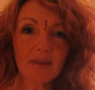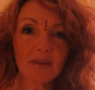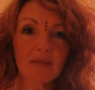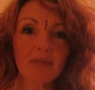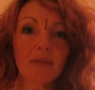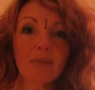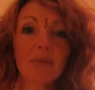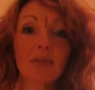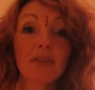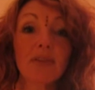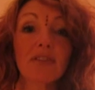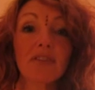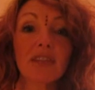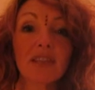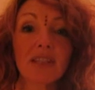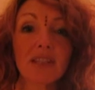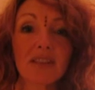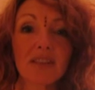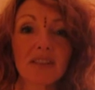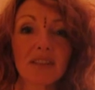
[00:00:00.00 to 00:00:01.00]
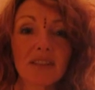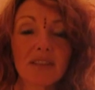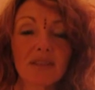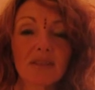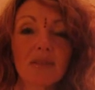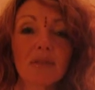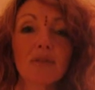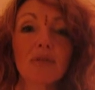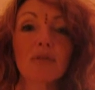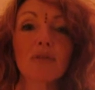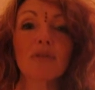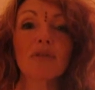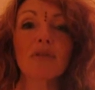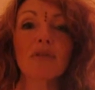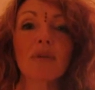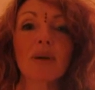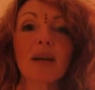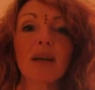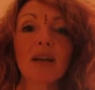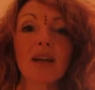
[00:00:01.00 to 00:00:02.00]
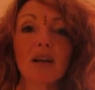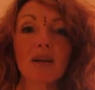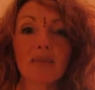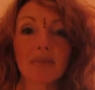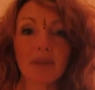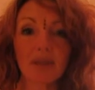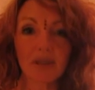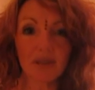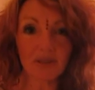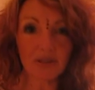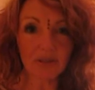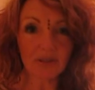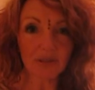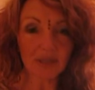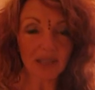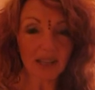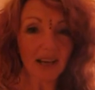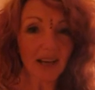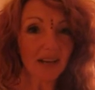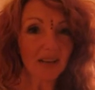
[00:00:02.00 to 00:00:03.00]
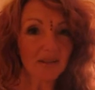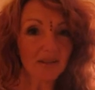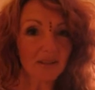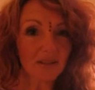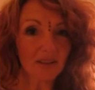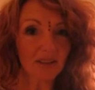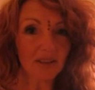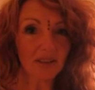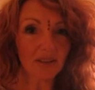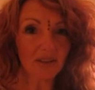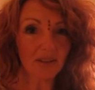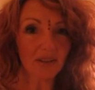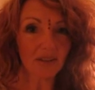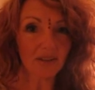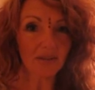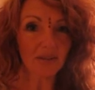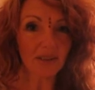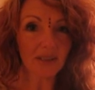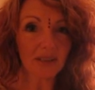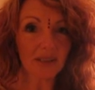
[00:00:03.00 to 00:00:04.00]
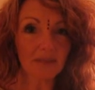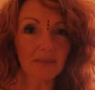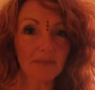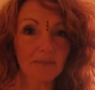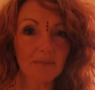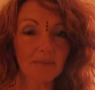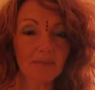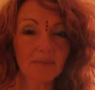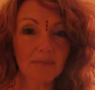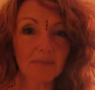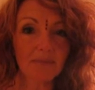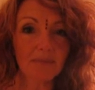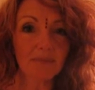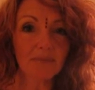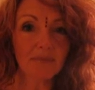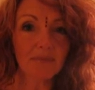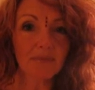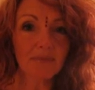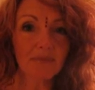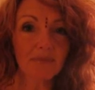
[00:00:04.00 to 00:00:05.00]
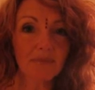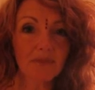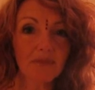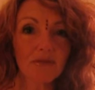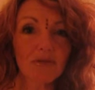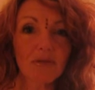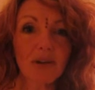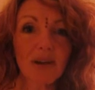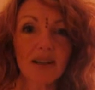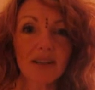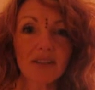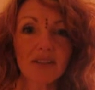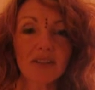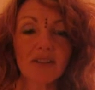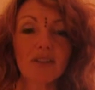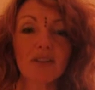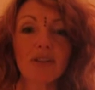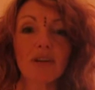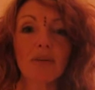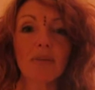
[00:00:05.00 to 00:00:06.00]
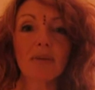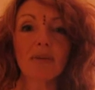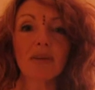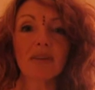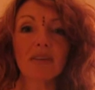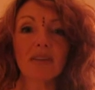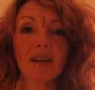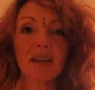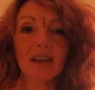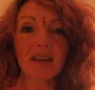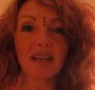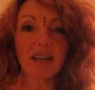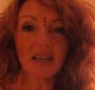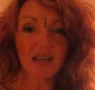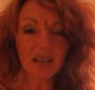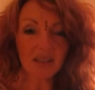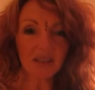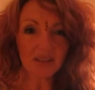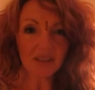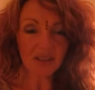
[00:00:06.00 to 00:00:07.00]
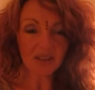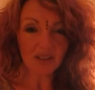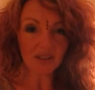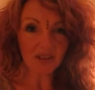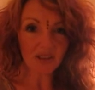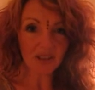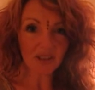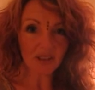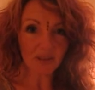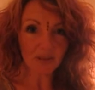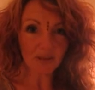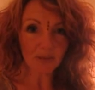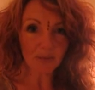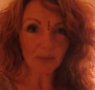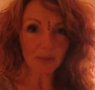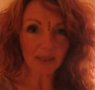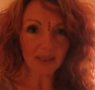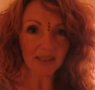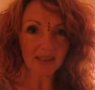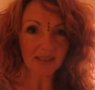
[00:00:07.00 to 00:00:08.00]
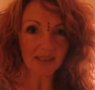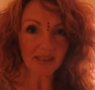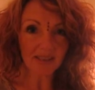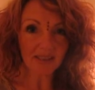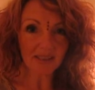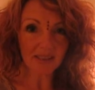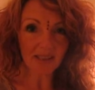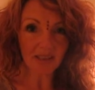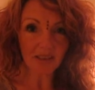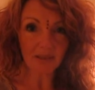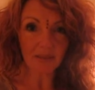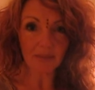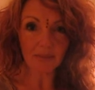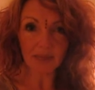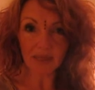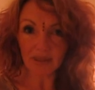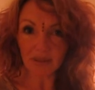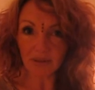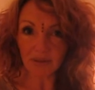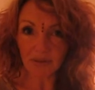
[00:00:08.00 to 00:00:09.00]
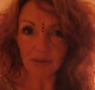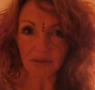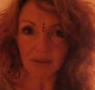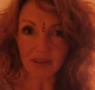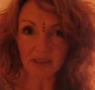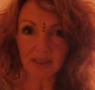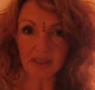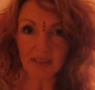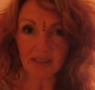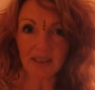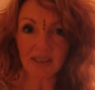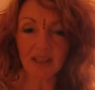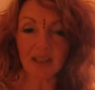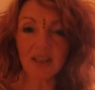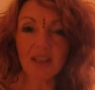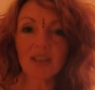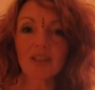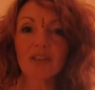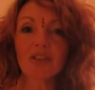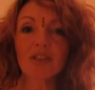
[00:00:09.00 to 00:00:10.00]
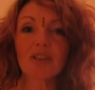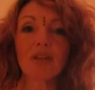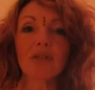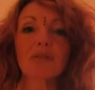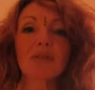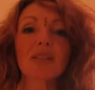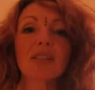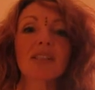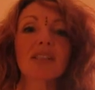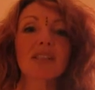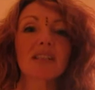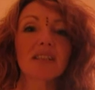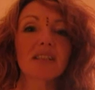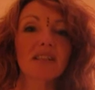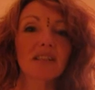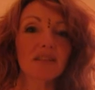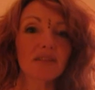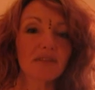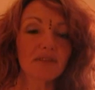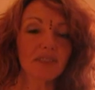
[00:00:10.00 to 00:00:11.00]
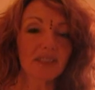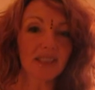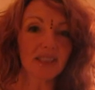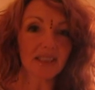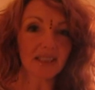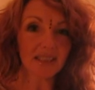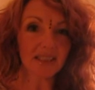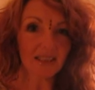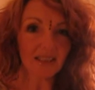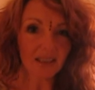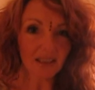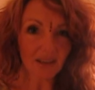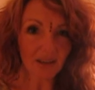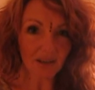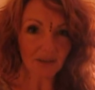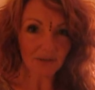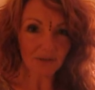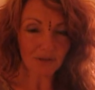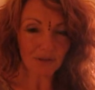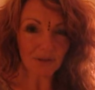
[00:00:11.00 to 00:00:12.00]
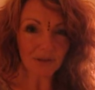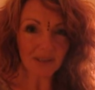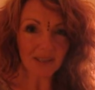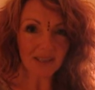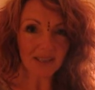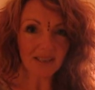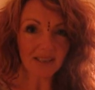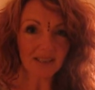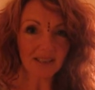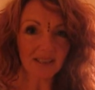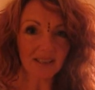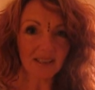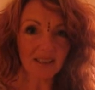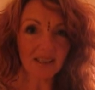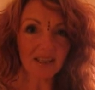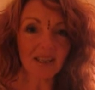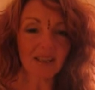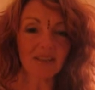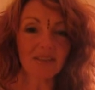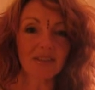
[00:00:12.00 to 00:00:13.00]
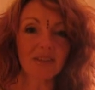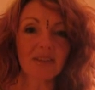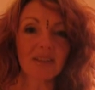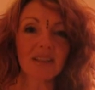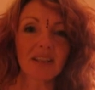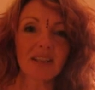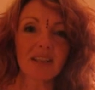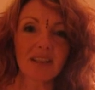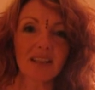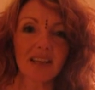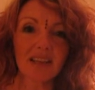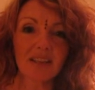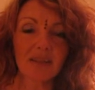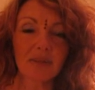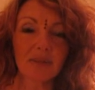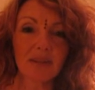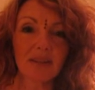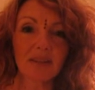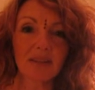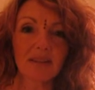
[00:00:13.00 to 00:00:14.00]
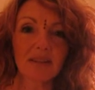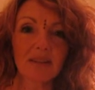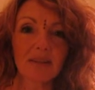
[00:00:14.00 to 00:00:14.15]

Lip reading: from the feet all the way up to the outer yoni, right to the top of the thigh, touching those places that the masseuses so skillfully avoid and not connect with.